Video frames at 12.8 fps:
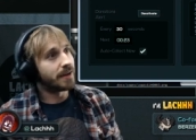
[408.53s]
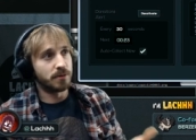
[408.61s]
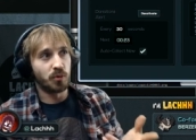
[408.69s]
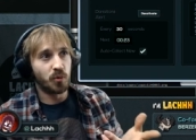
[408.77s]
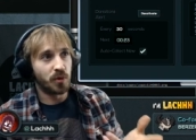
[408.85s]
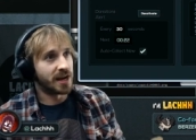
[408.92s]

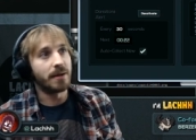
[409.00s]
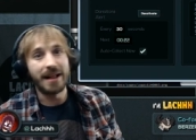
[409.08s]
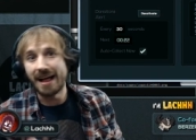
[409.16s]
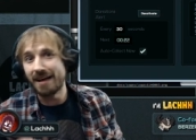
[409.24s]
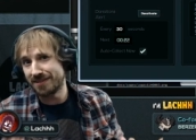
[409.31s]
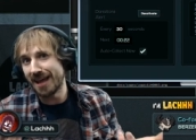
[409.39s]
uh, when
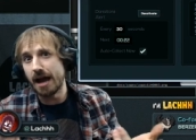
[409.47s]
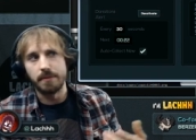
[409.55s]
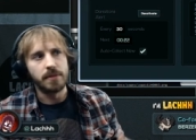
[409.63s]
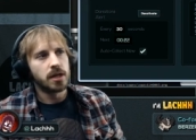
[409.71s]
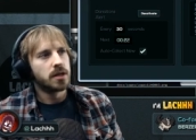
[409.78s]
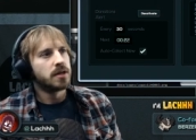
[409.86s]
I'll have
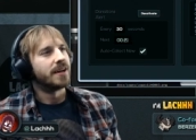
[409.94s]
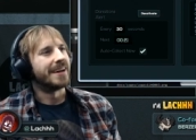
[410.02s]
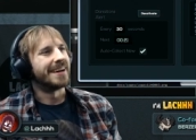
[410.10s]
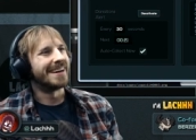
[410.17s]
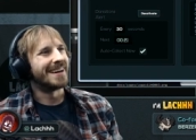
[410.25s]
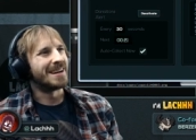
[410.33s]
time.
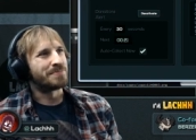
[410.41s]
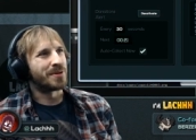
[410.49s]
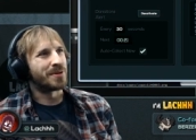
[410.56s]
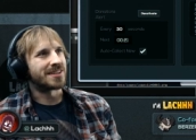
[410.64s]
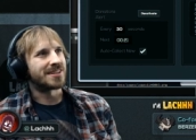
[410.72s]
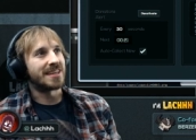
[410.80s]
Uh,
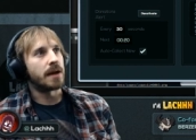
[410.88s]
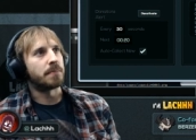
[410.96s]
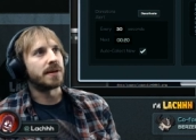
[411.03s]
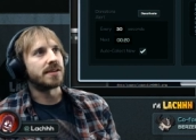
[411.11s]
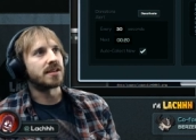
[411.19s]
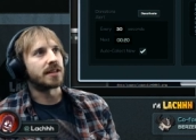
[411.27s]
but yeah,
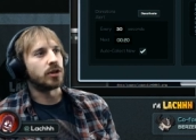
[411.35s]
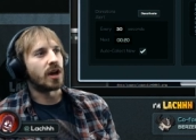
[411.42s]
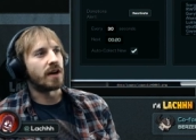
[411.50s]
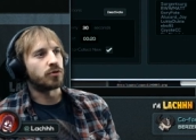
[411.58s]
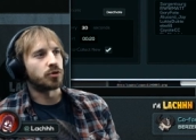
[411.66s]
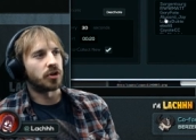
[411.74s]
basically you
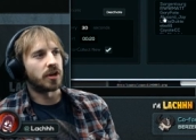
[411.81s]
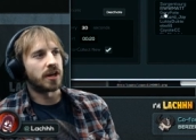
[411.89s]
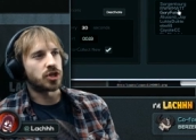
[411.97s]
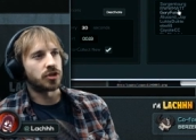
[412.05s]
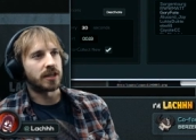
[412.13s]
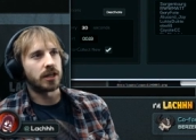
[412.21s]
have your
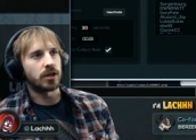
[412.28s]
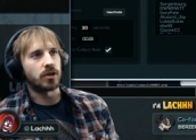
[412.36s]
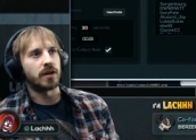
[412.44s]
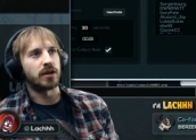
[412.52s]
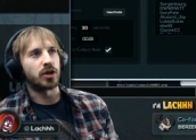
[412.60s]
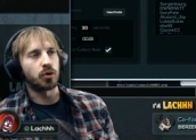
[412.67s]
donation
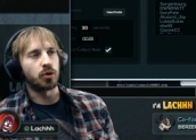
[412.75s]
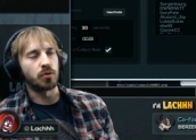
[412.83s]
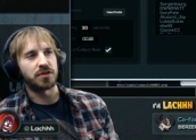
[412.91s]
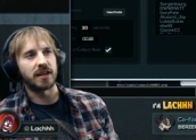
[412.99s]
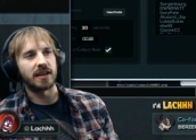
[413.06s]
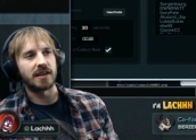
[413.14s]
here, and the cool
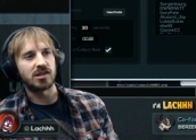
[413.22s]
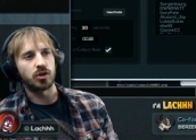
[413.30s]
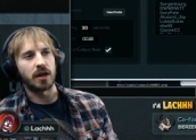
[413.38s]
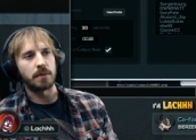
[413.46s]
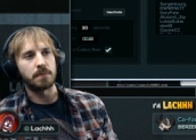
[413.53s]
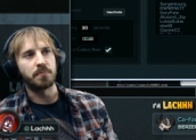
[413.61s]
thing is
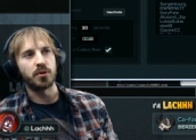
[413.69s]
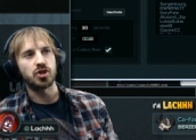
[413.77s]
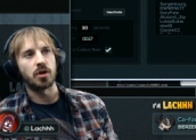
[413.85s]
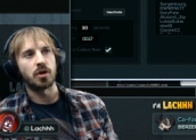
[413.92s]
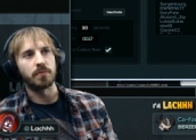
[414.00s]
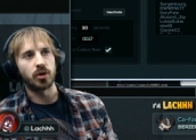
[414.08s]
you can put
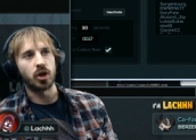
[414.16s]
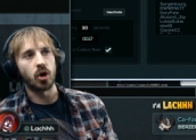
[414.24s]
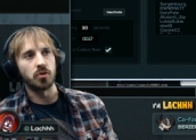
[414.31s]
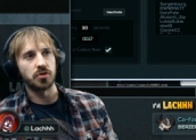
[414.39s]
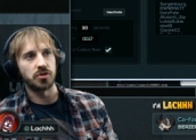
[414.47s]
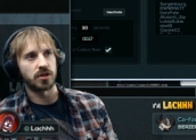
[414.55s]
some
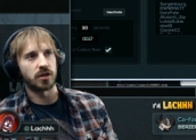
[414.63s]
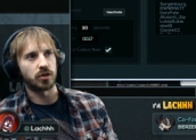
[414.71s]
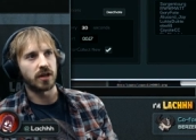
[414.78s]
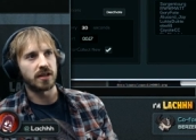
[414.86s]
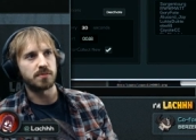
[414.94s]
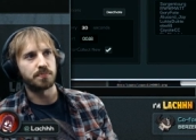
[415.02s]
goals. Uh,
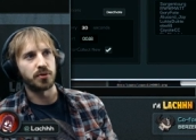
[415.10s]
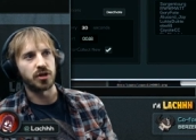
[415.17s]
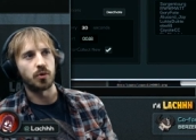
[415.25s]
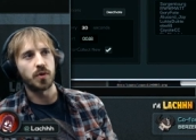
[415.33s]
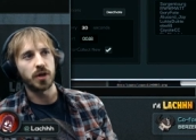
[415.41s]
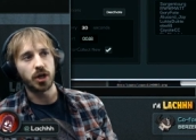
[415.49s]
you can put
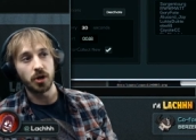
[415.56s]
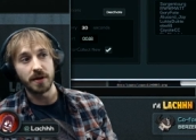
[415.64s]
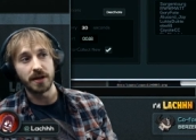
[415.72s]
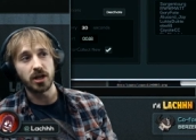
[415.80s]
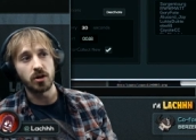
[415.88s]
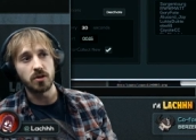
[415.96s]
a
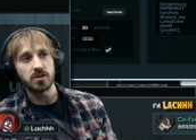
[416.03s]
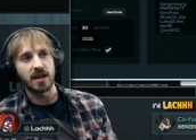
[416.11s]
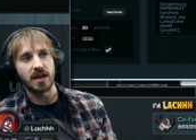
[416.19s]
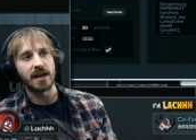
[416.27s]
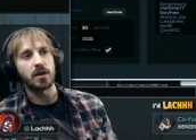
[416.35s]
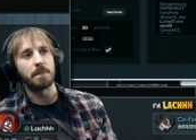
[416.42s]
recurrent goals
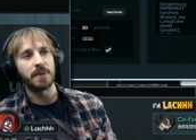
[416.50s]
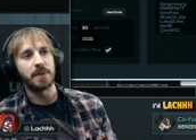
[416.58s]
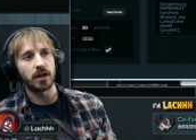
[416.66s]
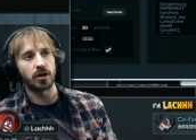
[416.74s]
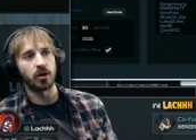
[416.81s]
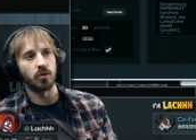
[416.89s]
and a
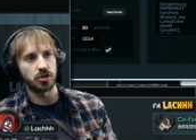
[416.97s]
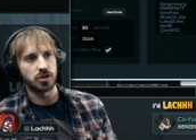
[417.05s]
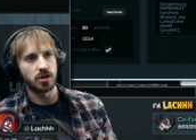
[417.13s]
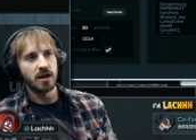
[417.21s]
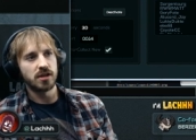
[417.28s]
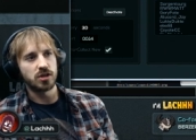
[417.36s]
big
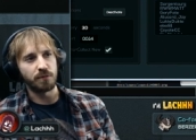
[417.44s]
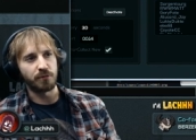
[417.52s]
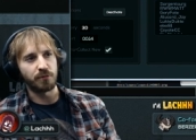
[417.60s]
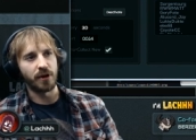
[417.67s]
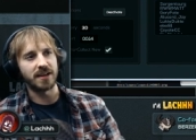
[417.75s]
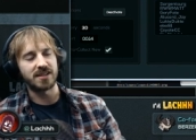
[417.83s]
goals. So
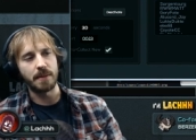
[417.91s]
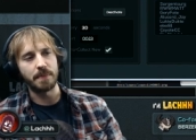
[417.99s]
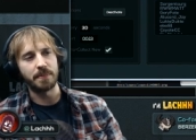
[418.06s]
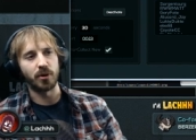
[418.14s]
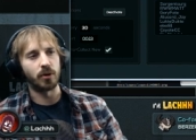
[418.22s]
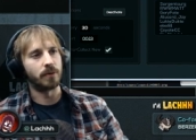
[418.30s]
for
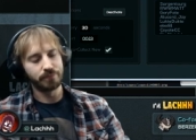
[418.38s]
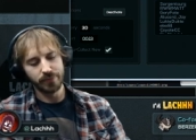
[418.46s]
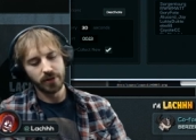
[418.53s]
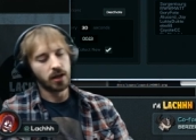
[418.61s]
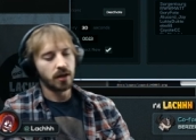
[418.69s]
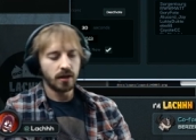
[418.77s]
example,
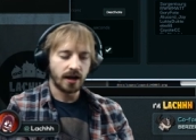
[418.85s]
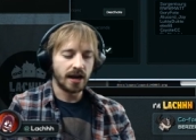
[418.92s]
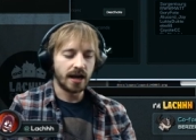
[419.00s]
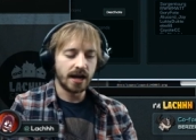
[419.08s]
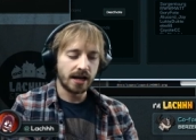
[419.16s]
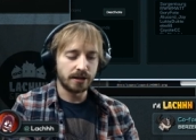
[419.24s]

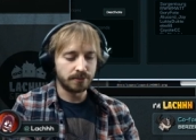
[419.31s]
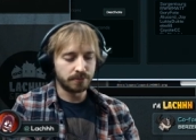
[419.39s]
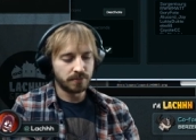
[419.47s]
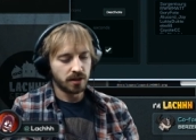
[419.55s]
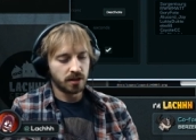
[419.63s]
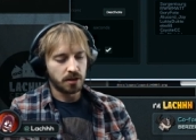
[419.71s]

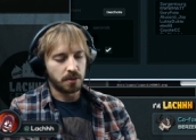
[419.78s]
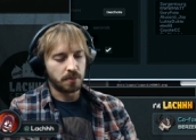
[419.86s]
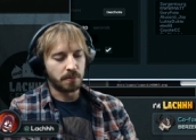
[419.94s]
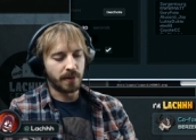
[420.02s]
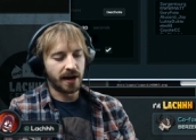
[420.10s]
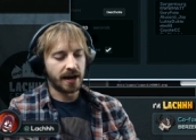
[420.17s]
um,
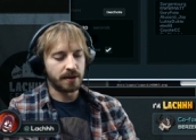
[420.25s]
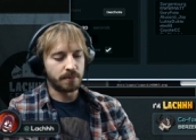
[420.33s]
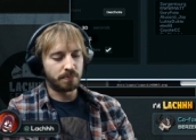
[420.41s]
my